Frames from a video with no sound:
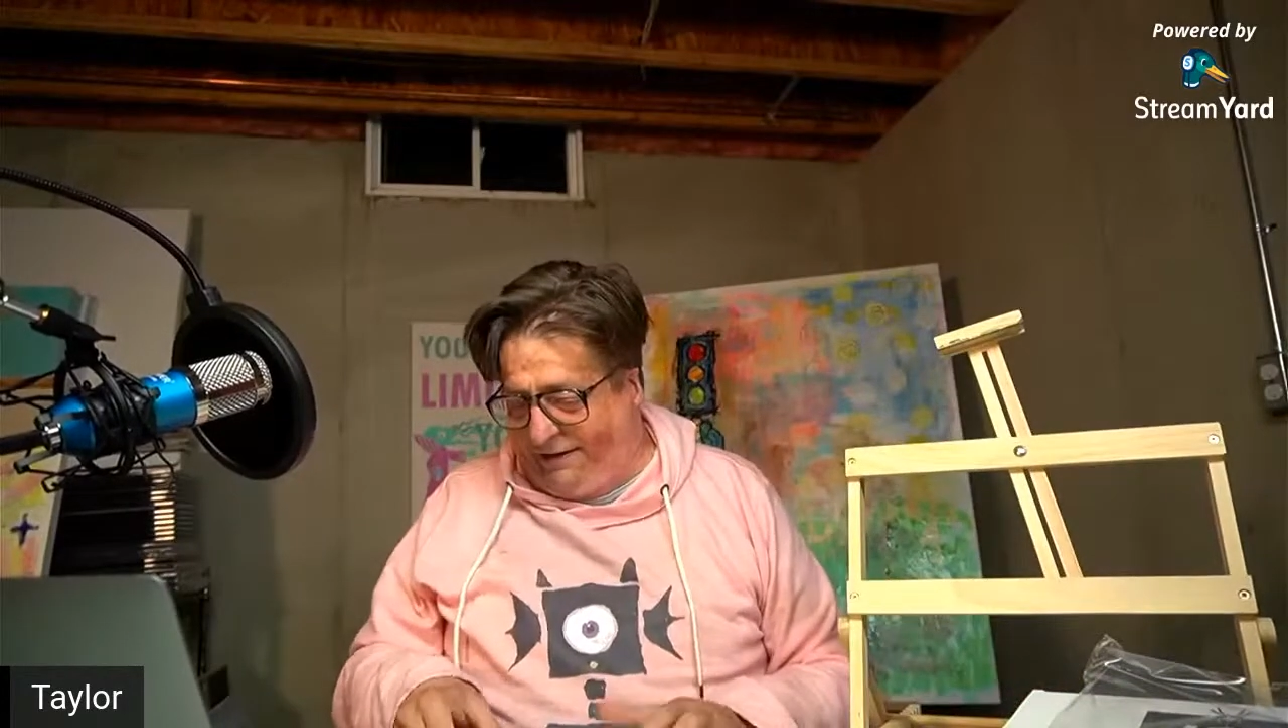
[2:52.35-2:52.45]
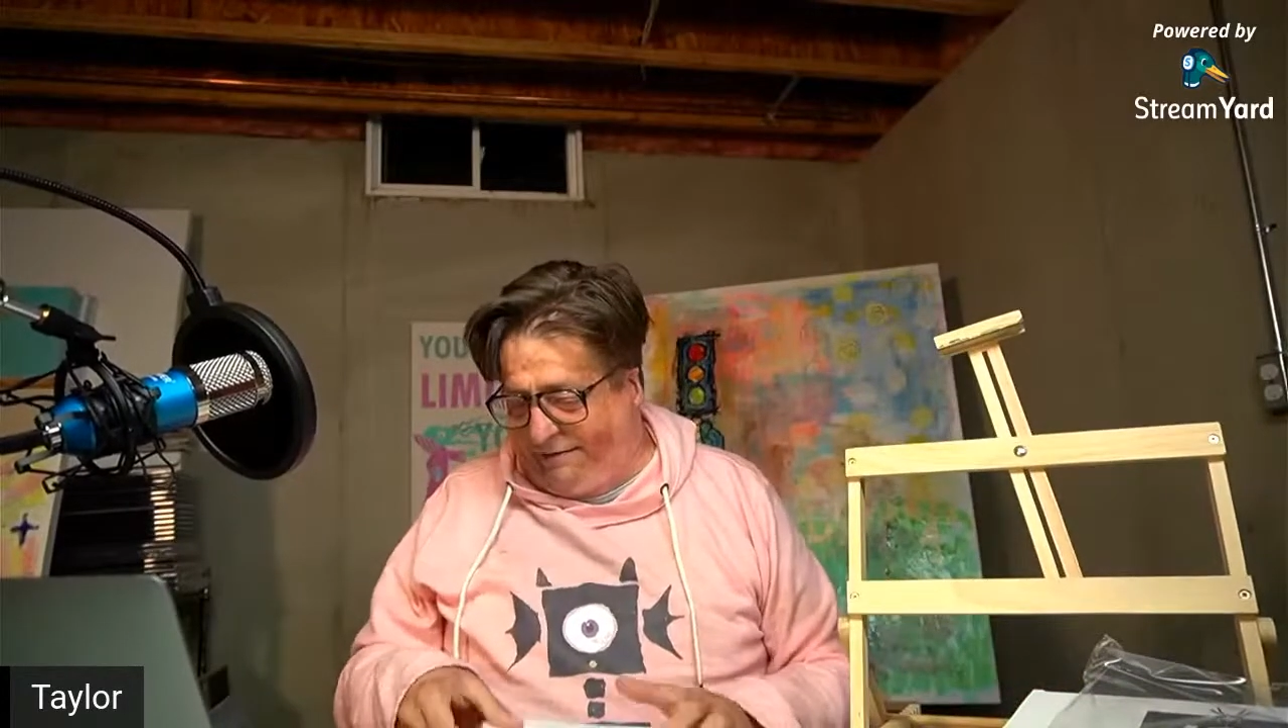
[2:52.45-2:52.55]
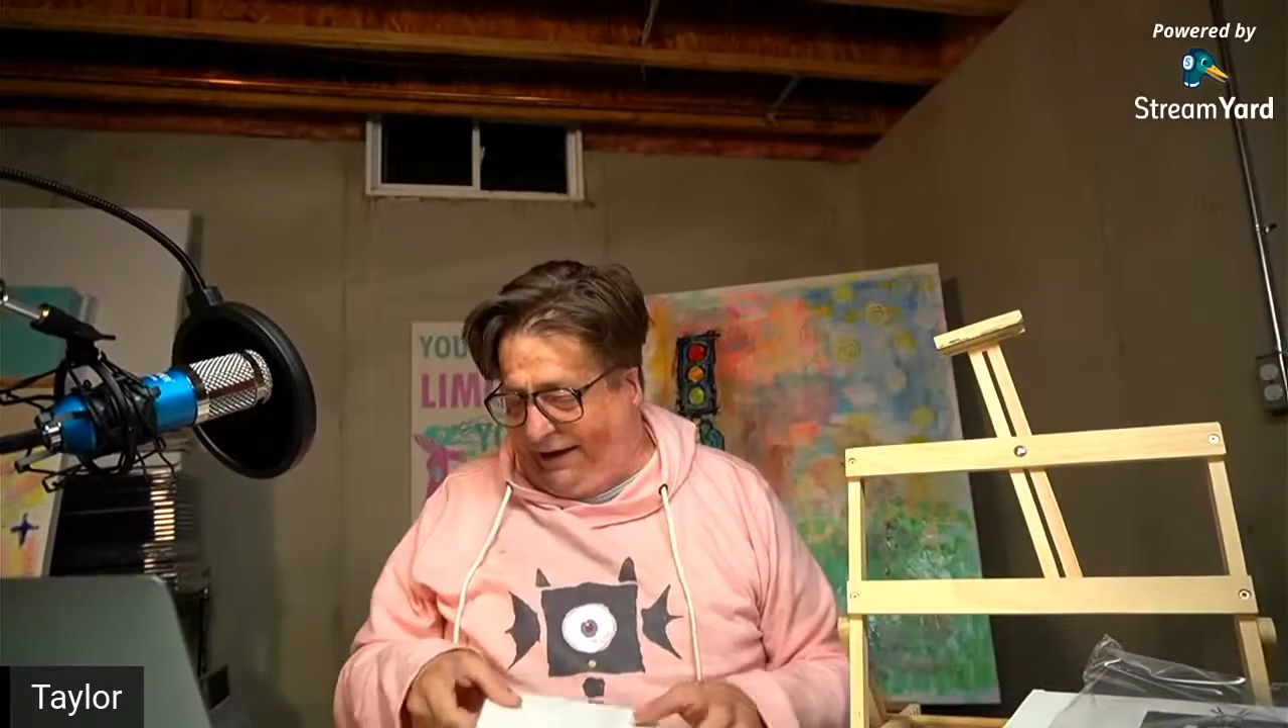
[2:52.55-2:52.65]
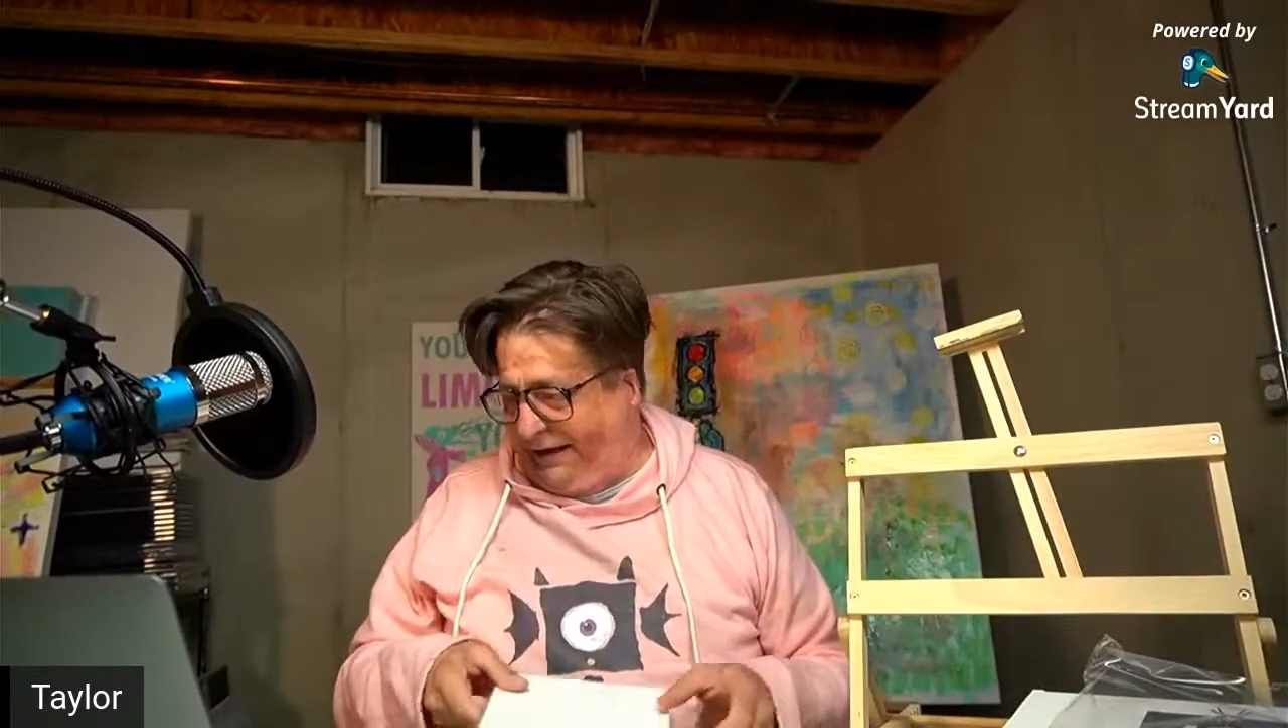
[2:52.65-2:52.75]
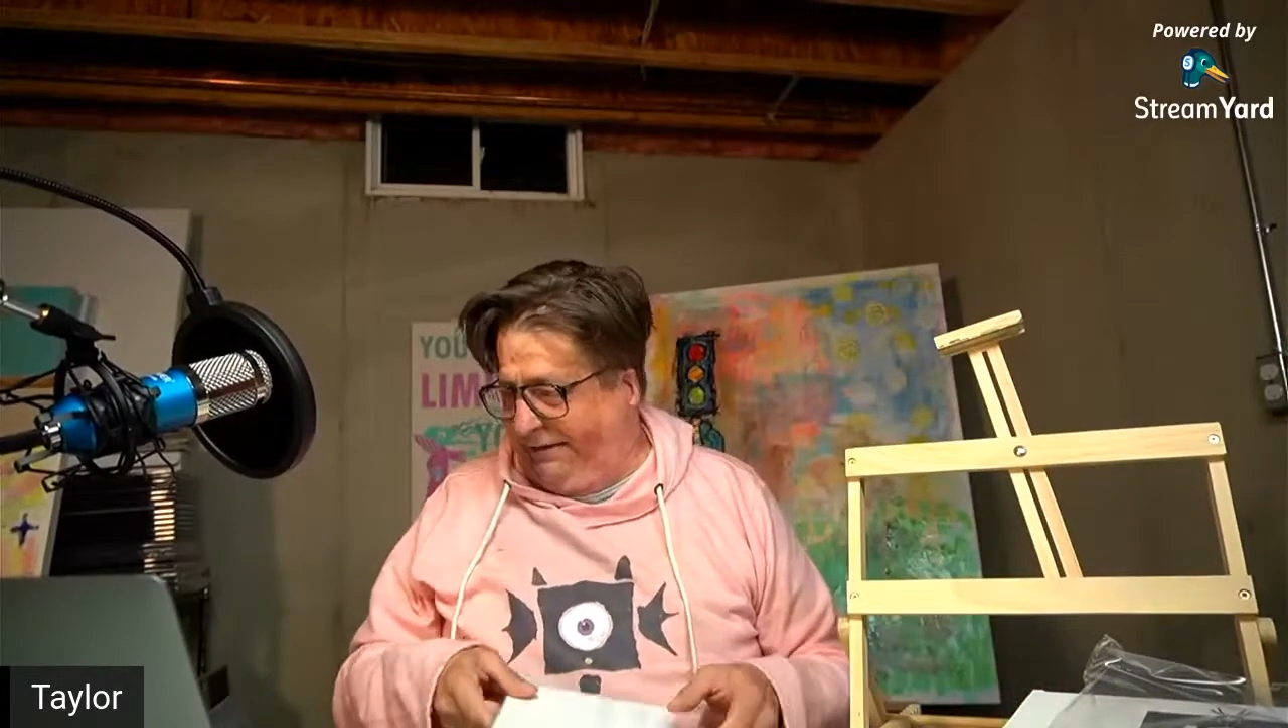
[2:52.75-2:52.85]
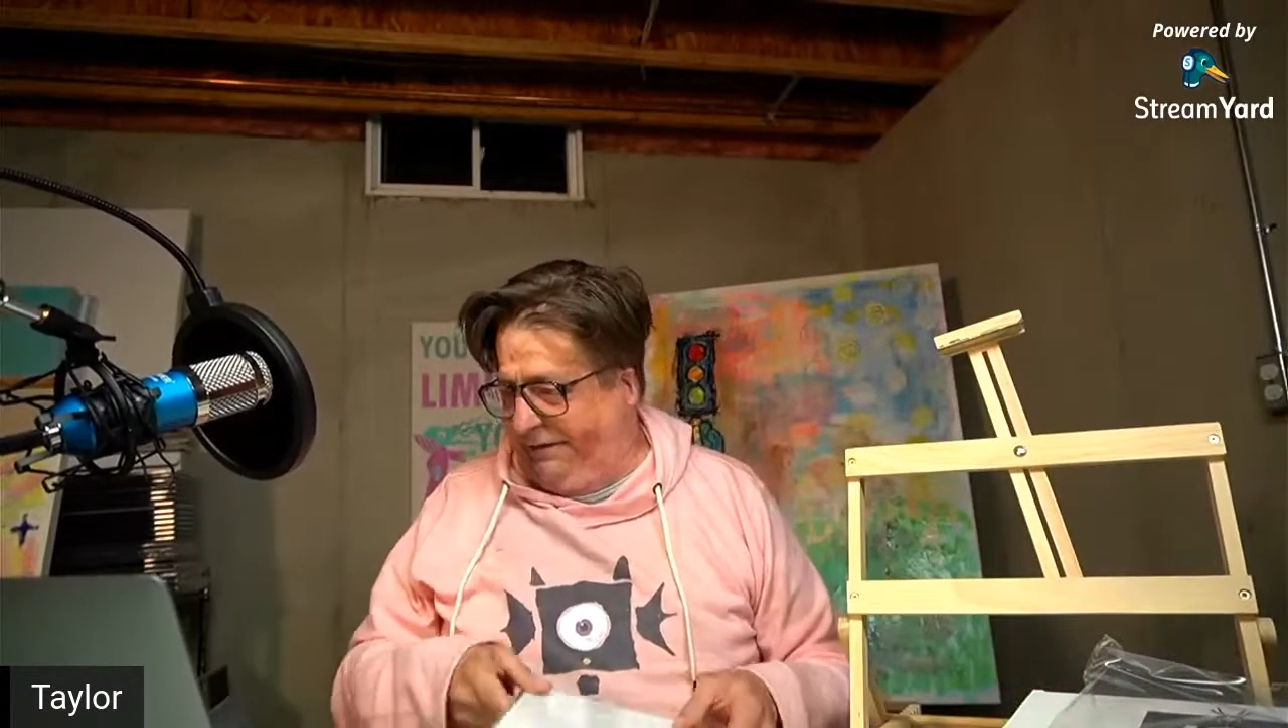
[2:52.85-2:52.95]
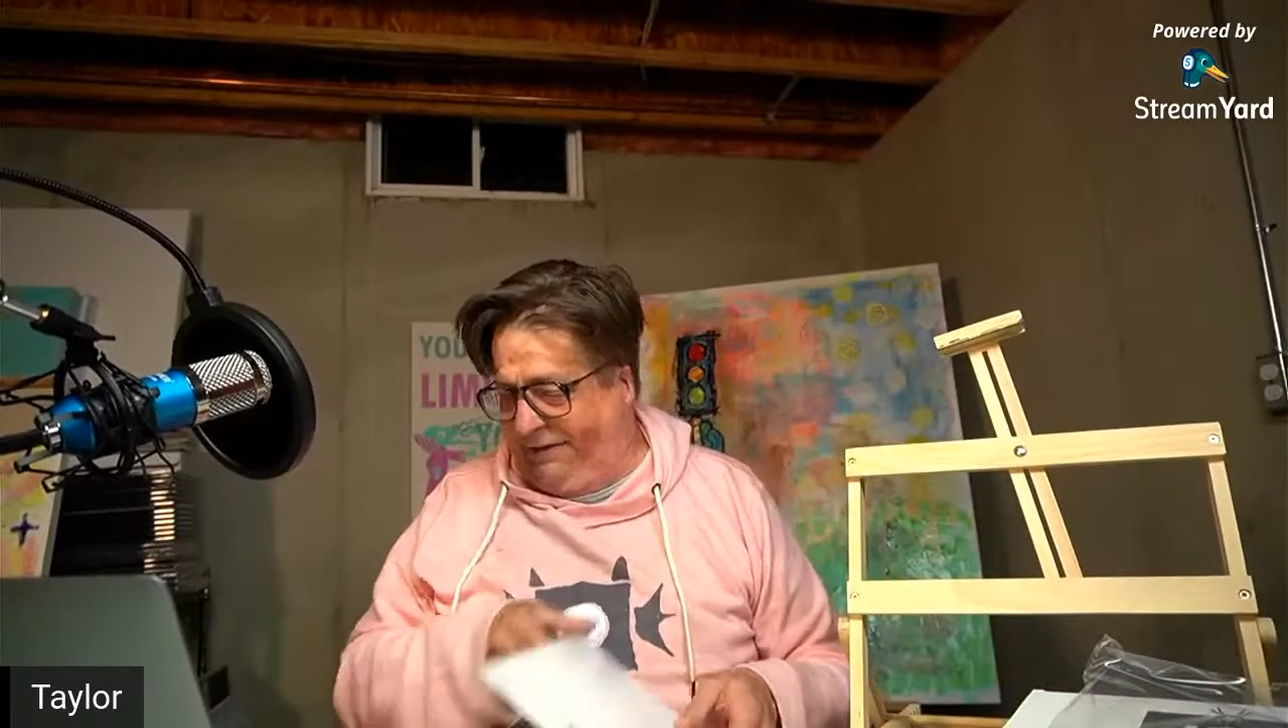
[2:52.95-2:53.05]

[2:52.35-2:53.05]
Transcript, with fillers: Like